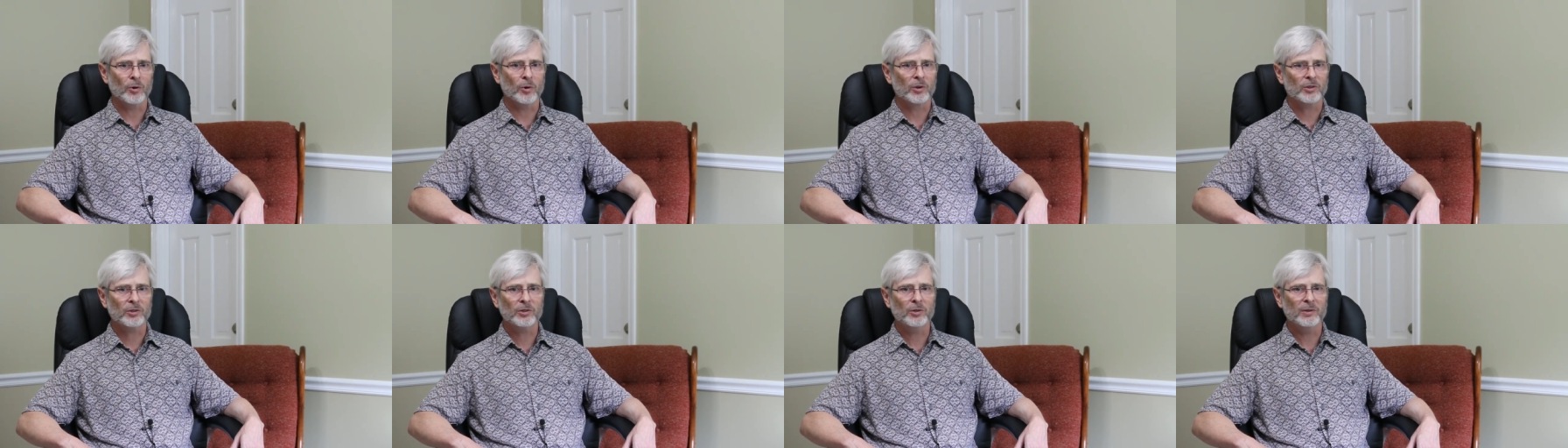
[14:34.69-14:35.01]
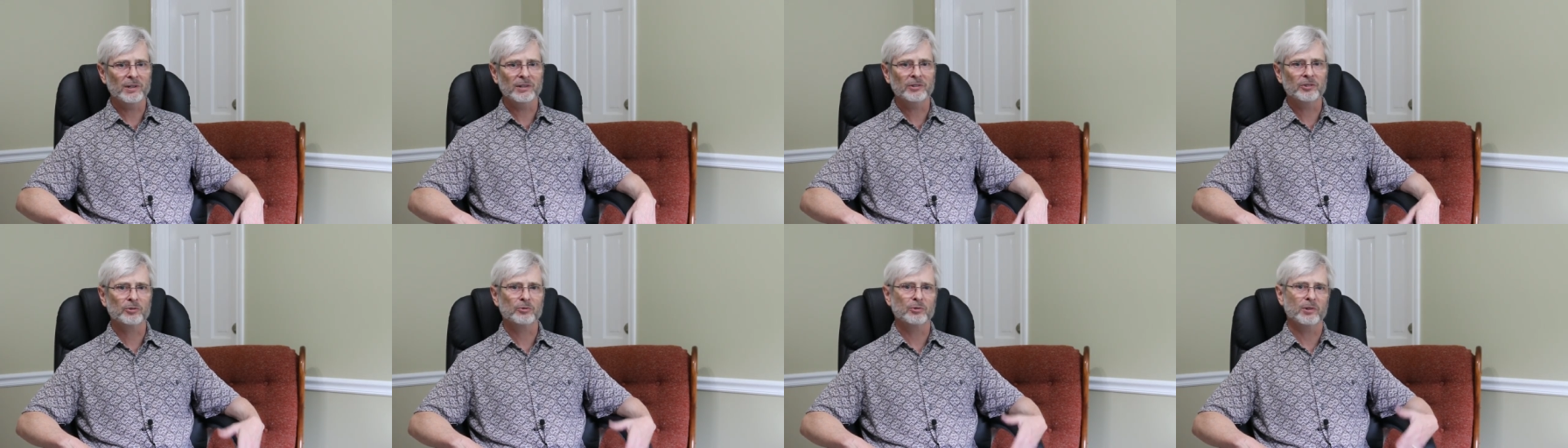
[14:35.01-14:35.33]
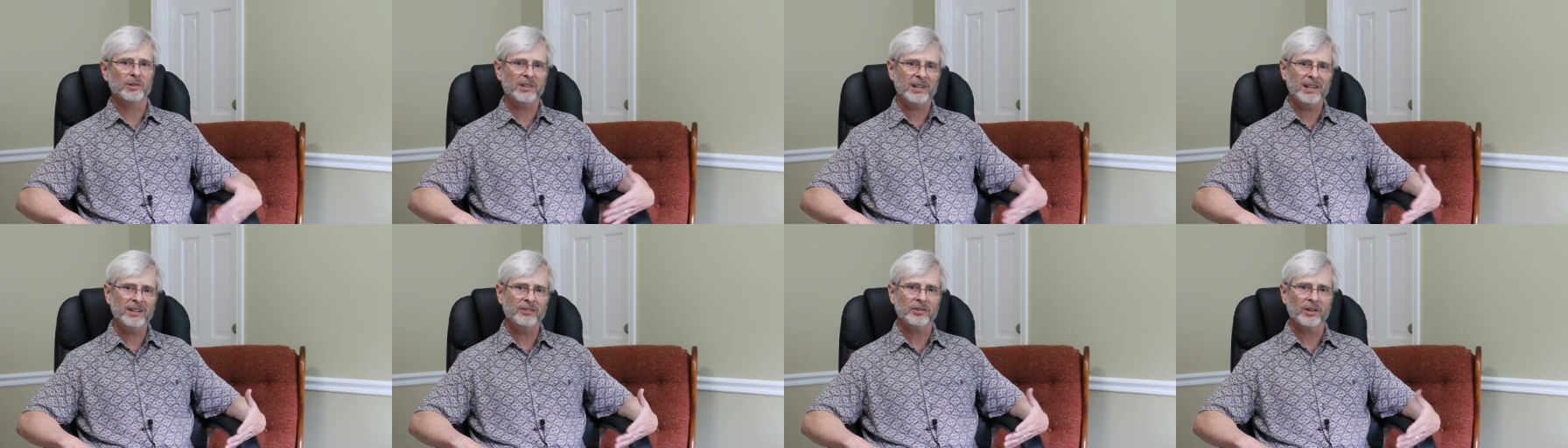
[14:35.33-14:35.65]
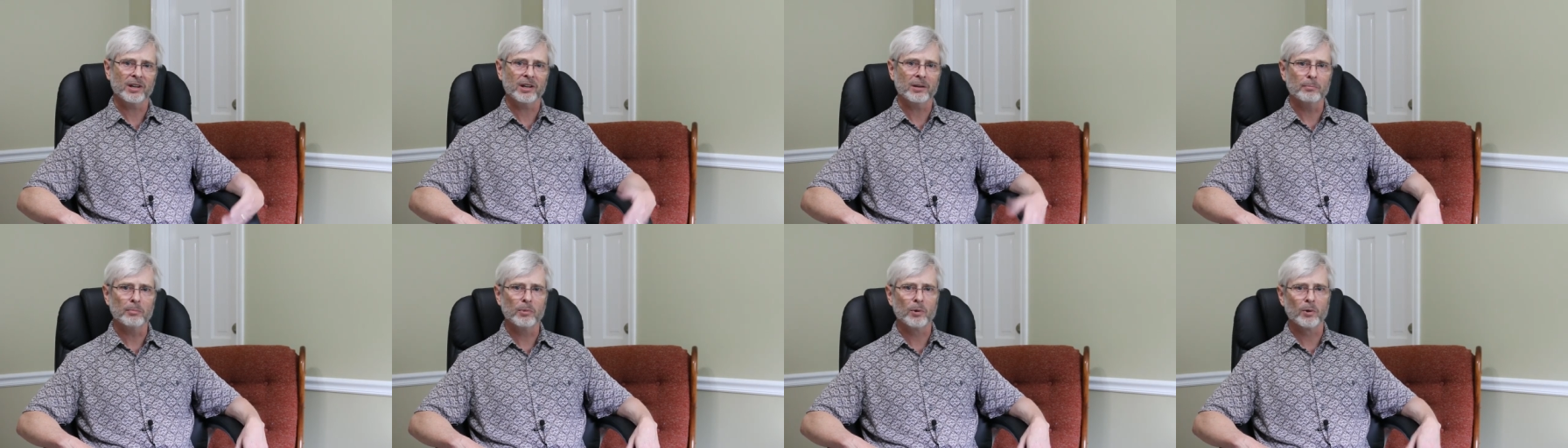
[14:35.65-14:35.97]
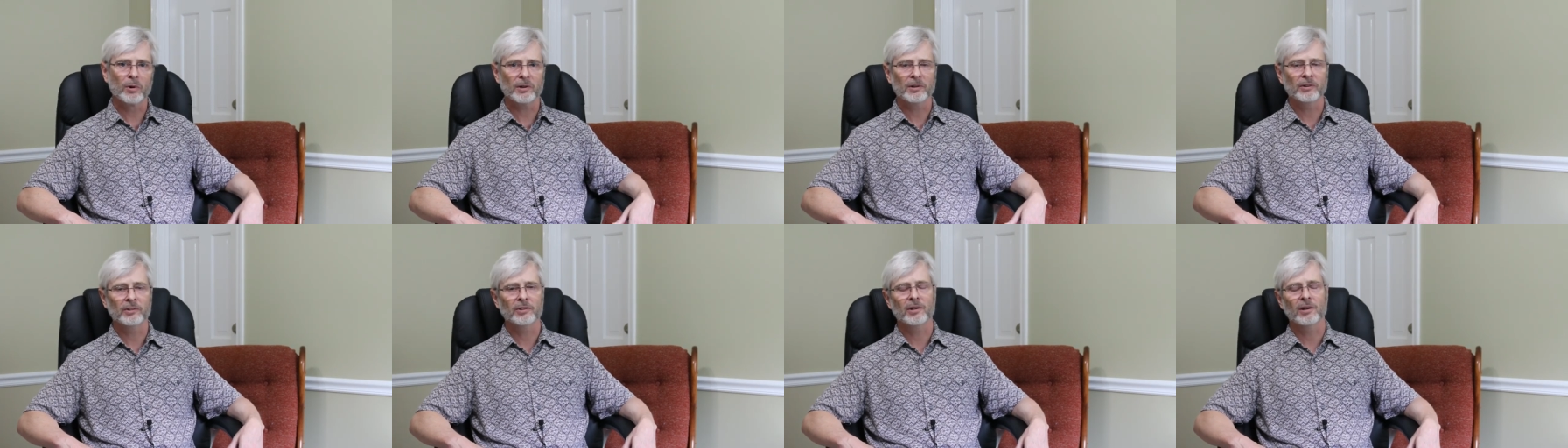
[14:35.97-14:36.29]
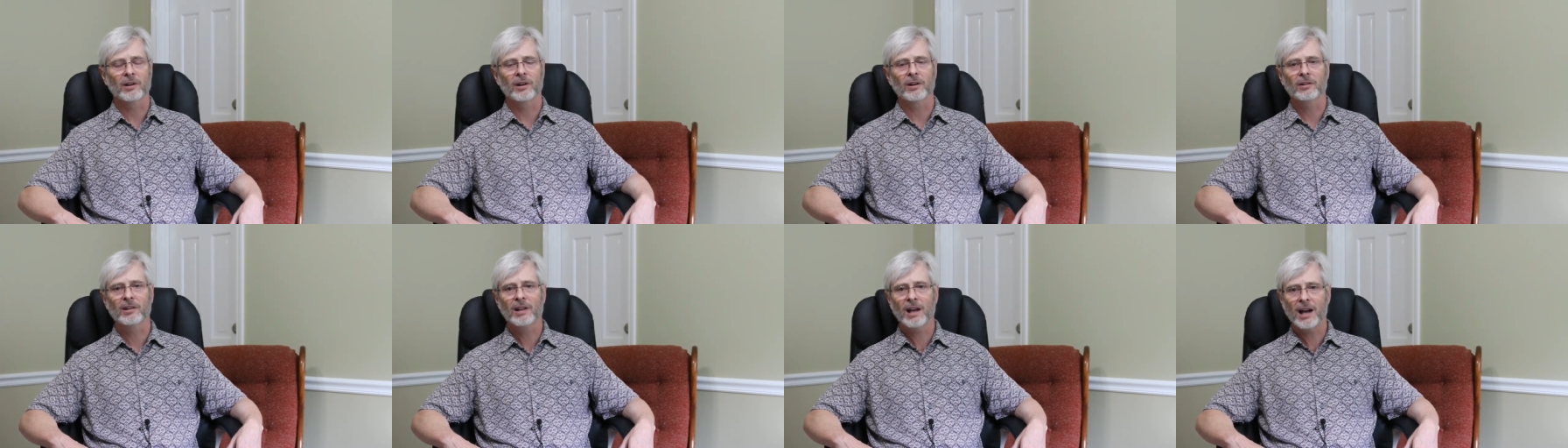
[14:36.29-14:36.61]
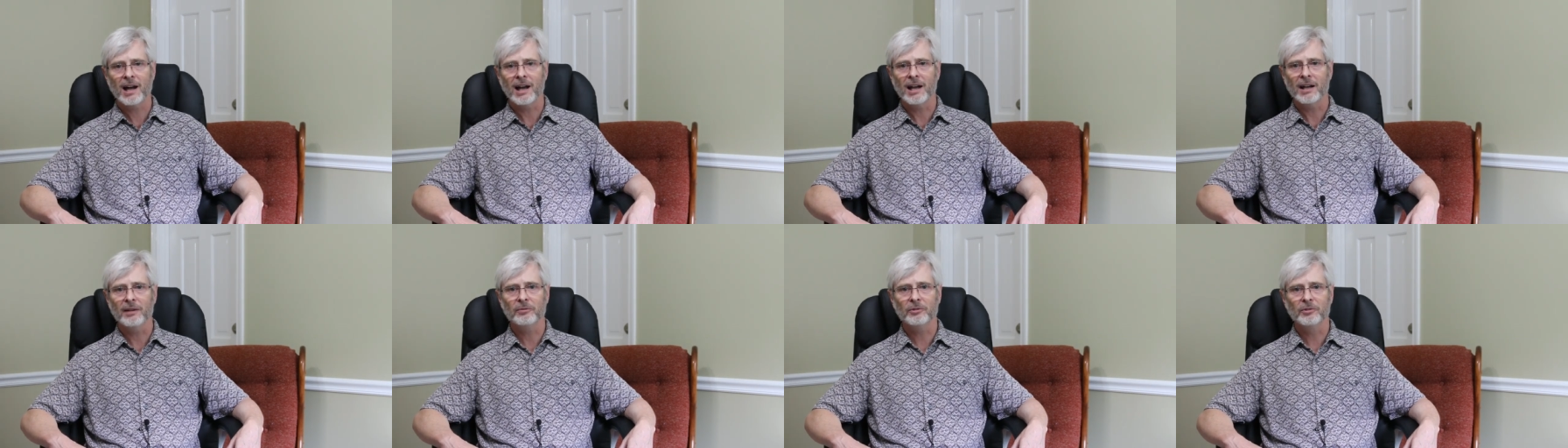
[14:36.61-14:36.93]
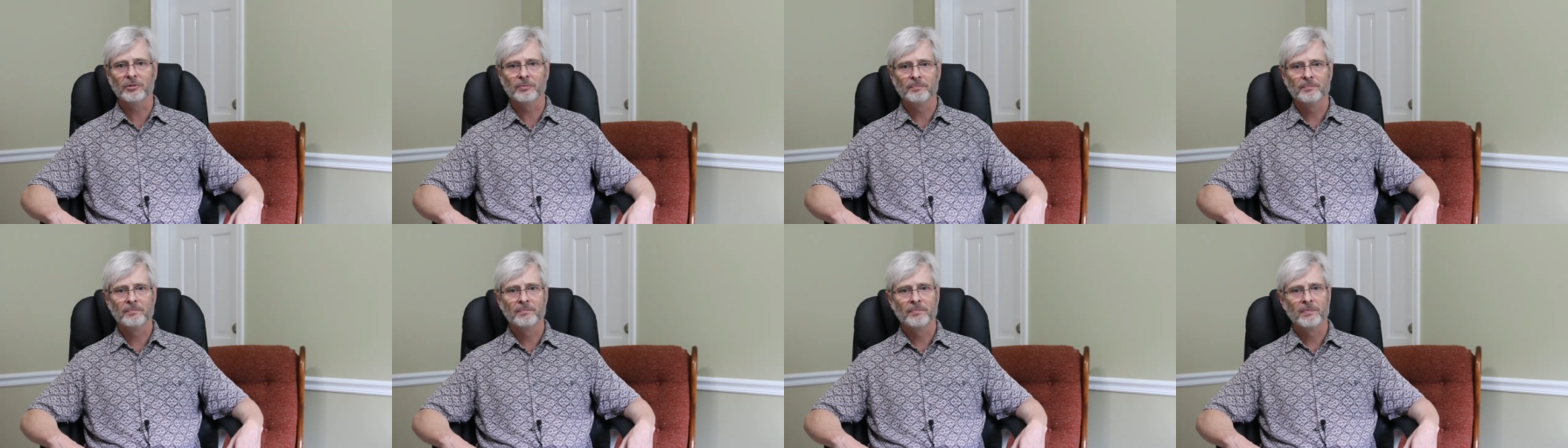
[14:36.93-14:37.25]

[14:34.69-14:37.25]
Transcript: or to its strategic importance in our lives.